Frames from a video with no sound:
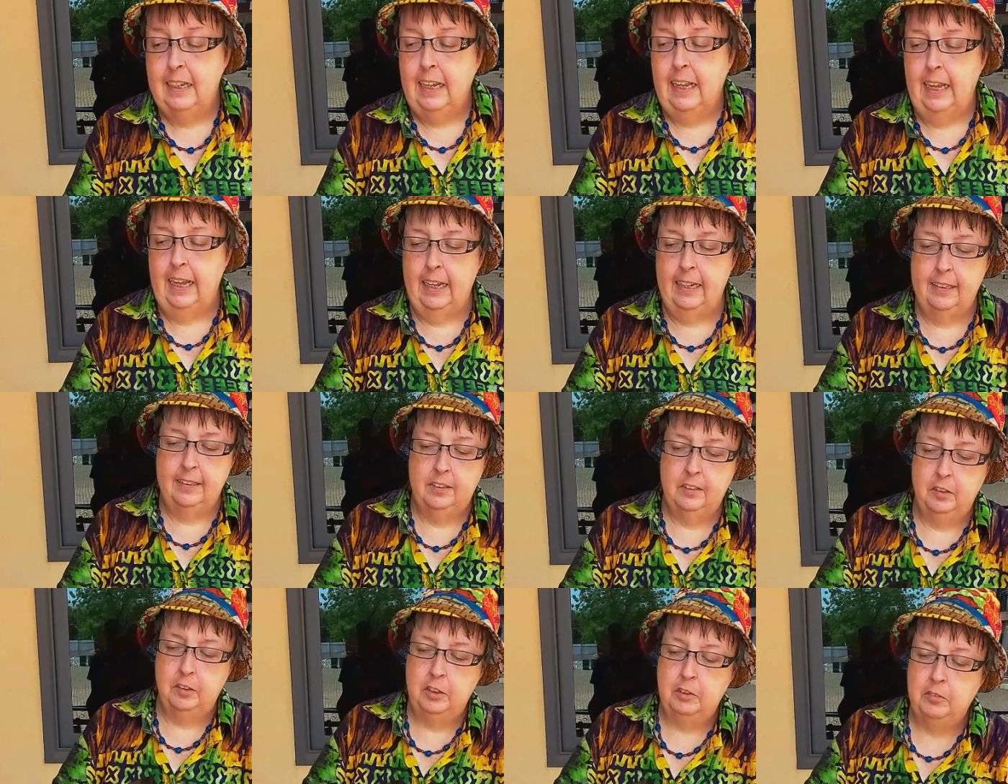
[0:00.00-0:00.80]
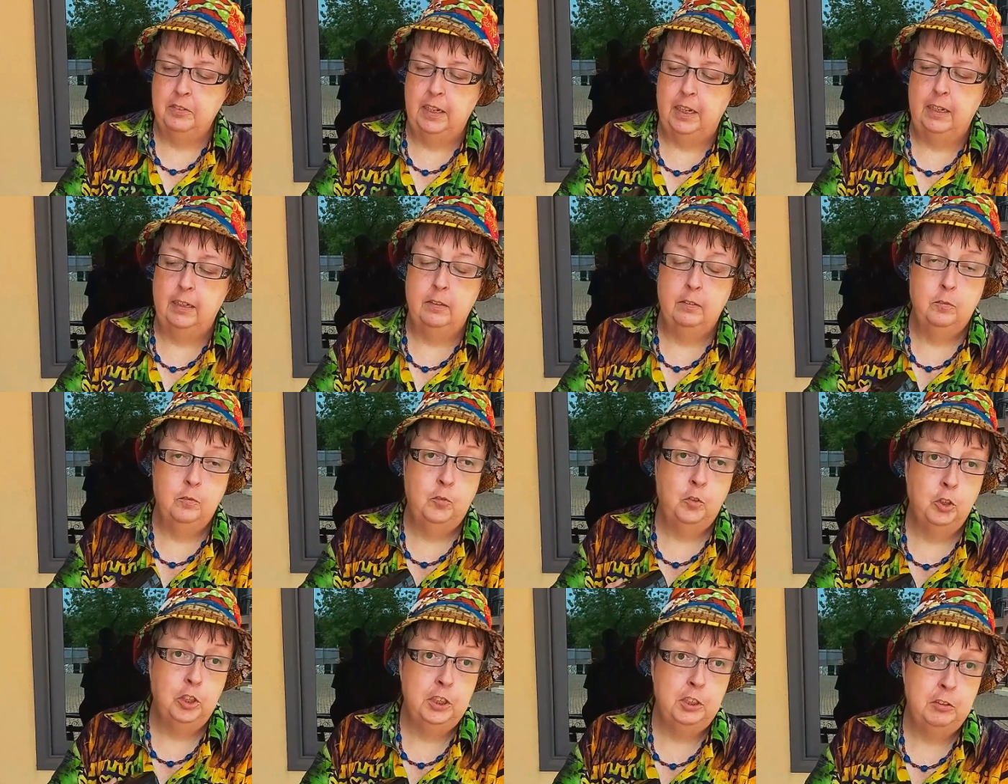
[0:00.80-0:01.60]
And so you've got
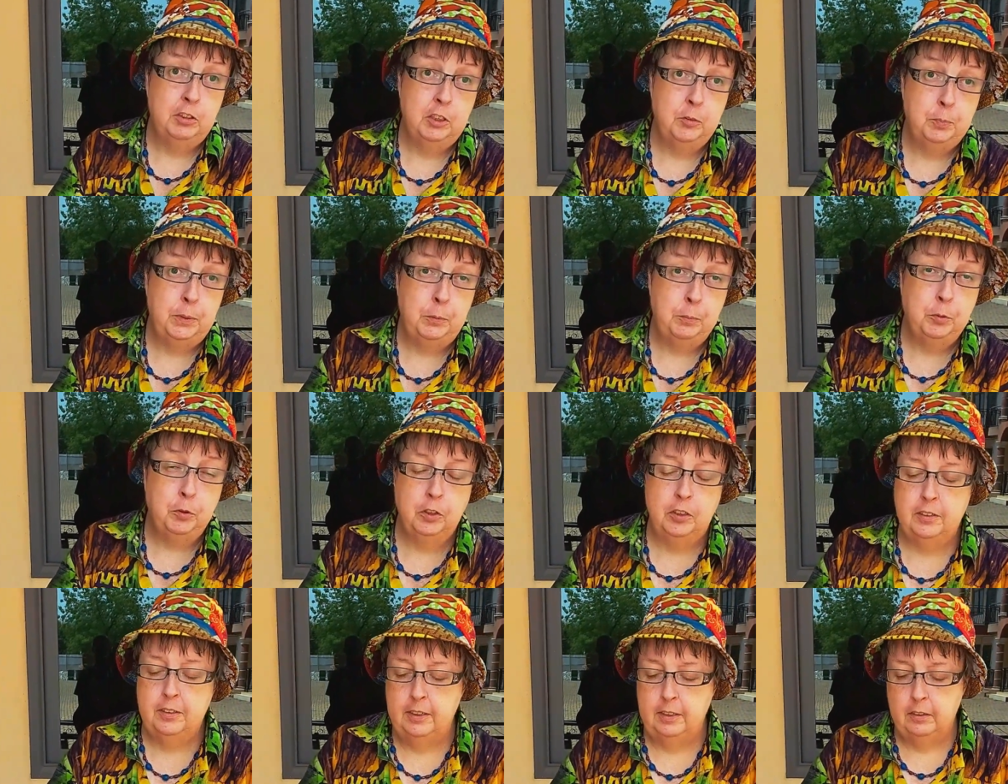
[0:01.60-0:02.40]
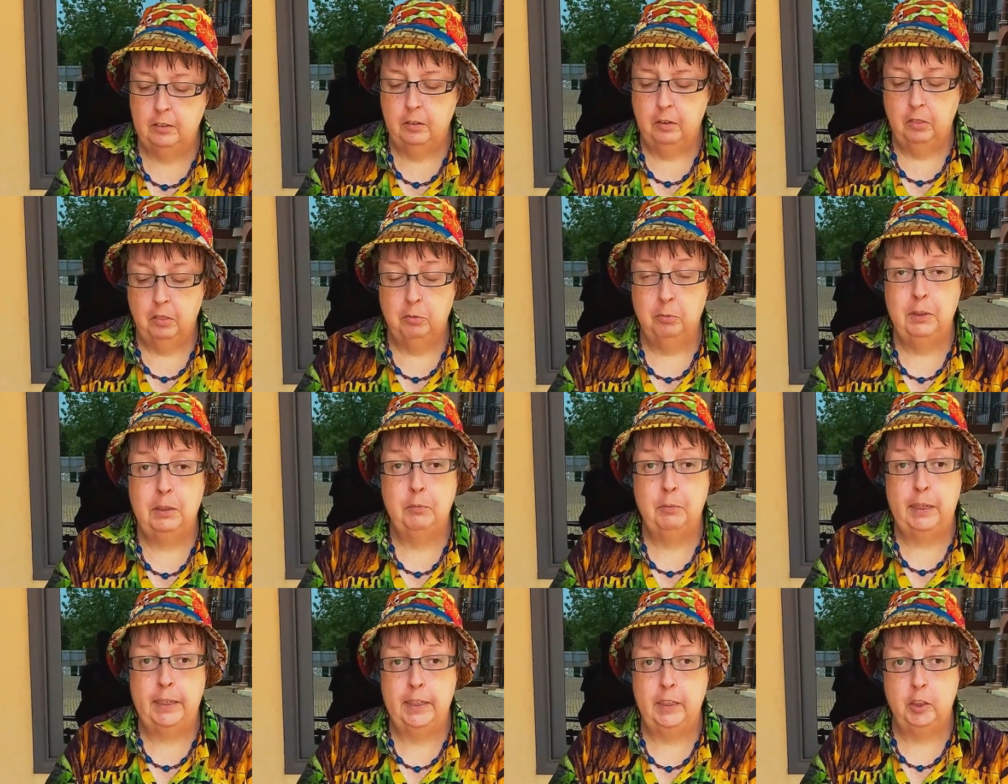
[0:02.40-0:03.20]
4 USB ports here, 3
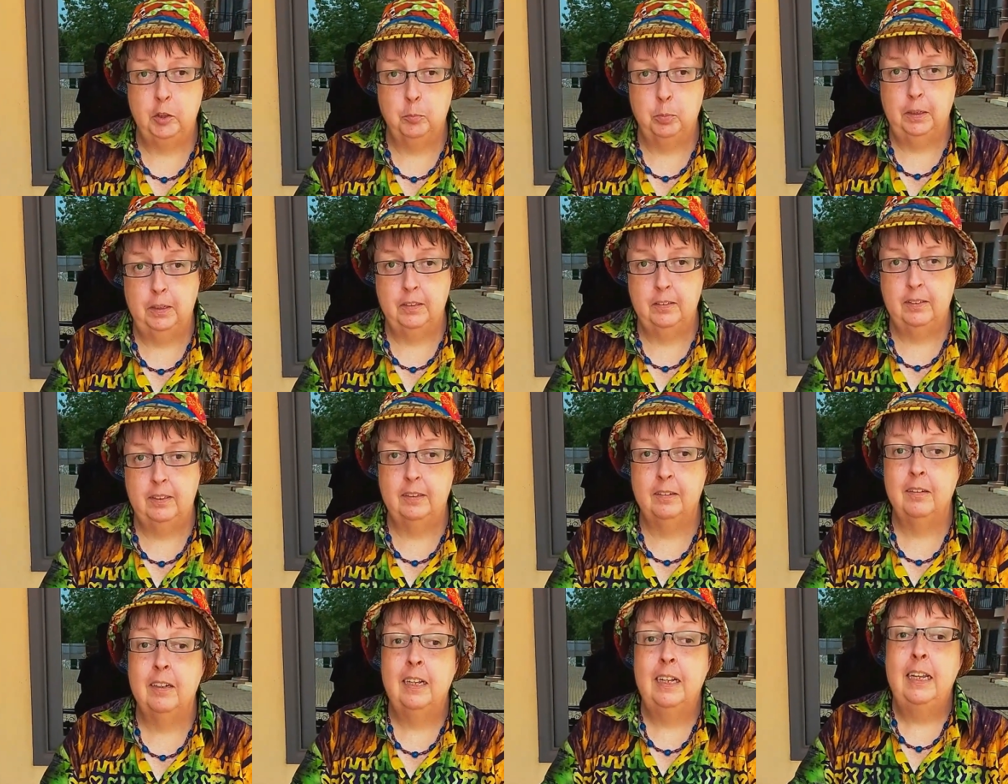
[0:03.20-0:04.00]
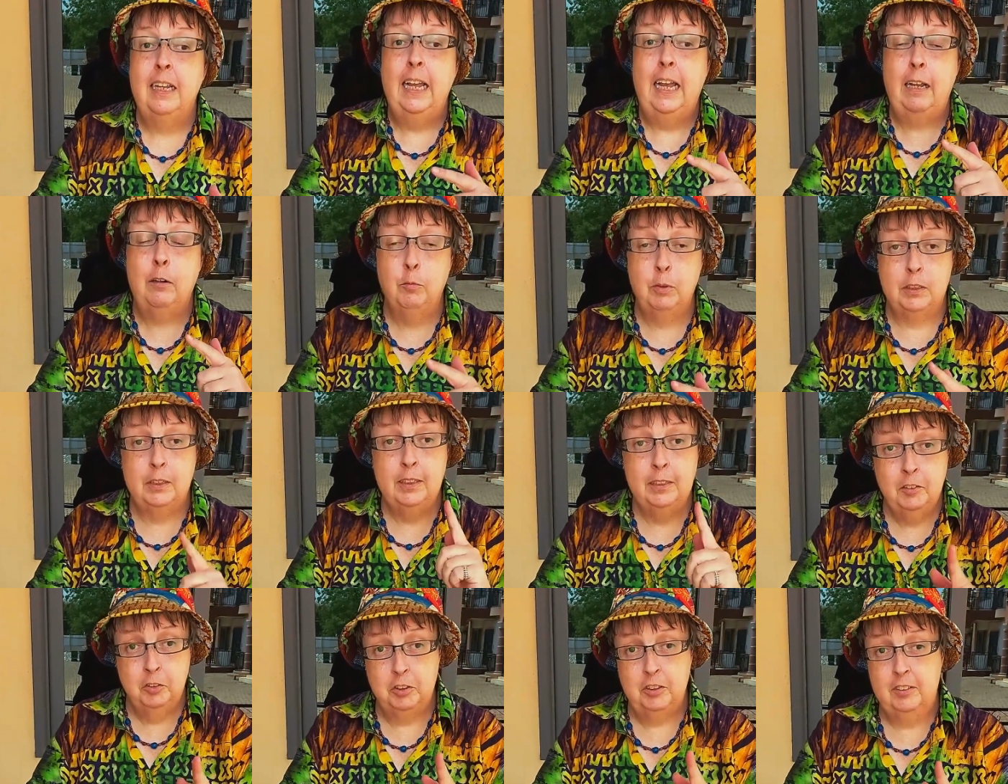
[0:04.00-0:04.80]
regular plugs here, and what's
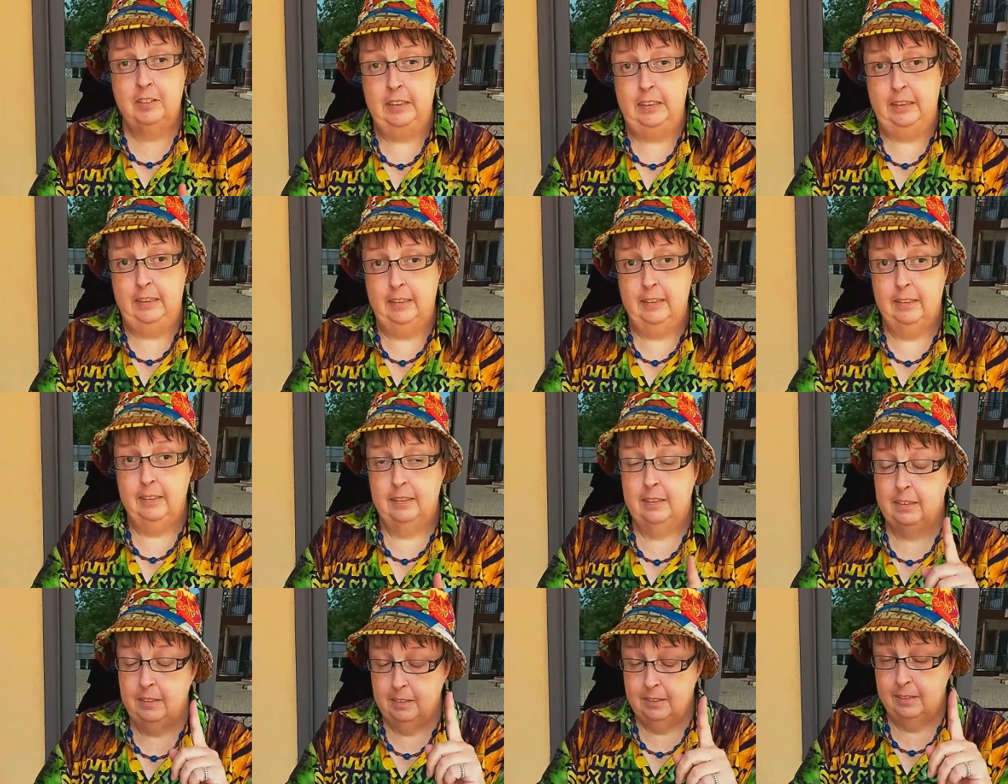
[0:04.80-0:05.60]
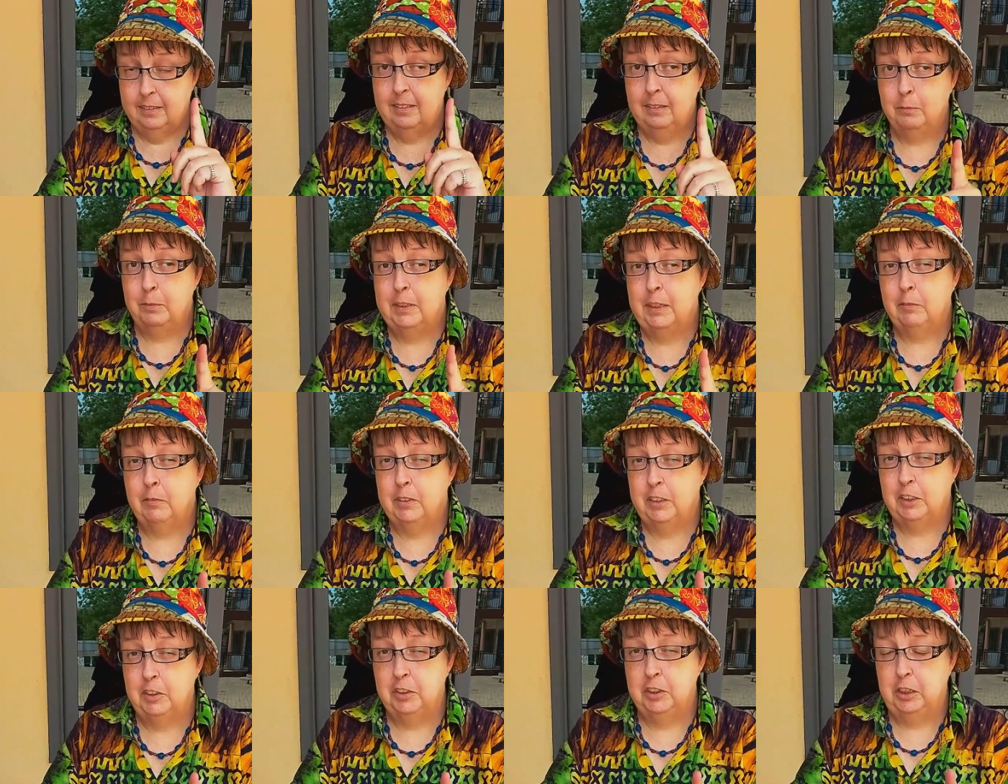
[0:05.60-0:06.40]
interesting, this is something I
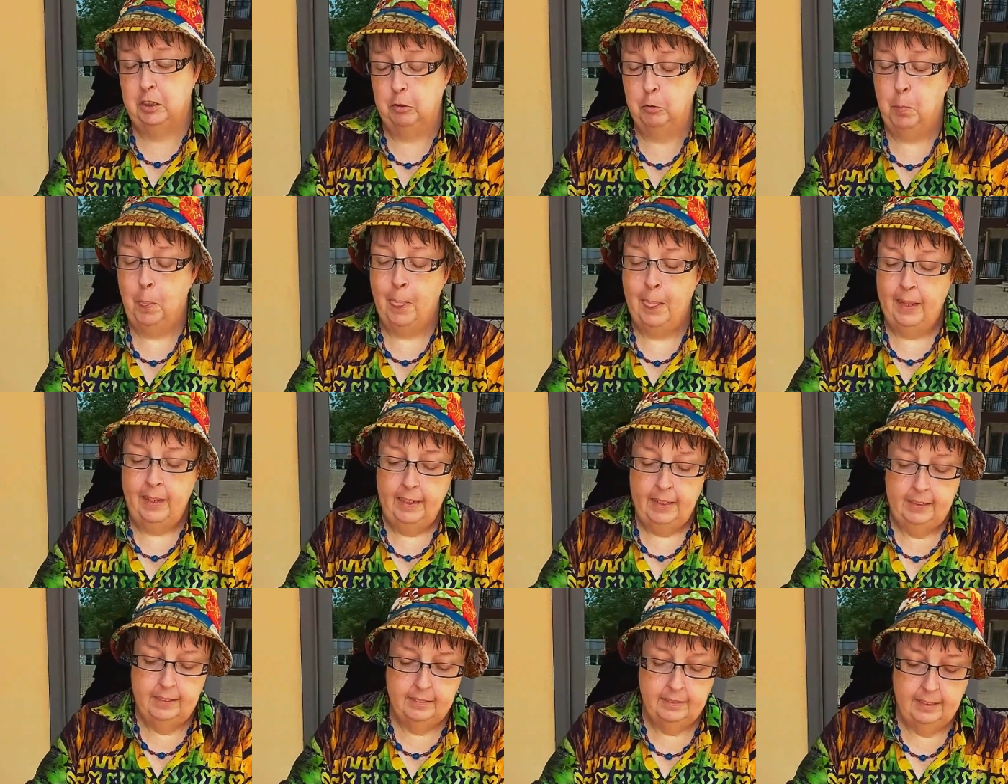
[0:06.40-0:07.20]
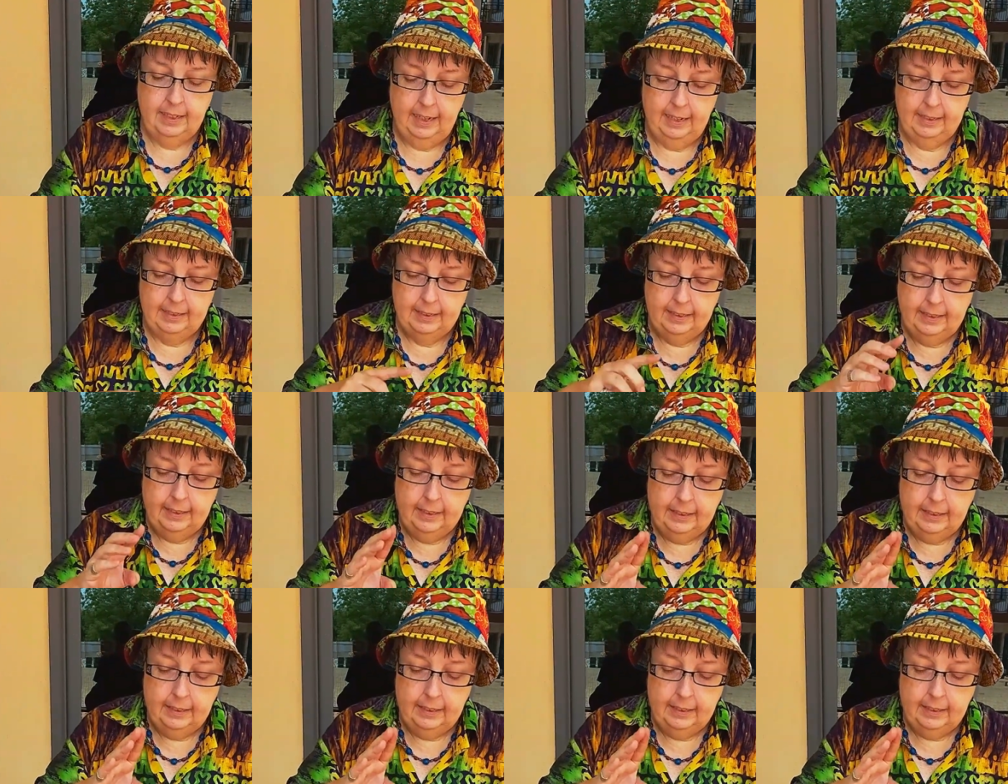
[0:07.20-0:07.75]
want you to know, is that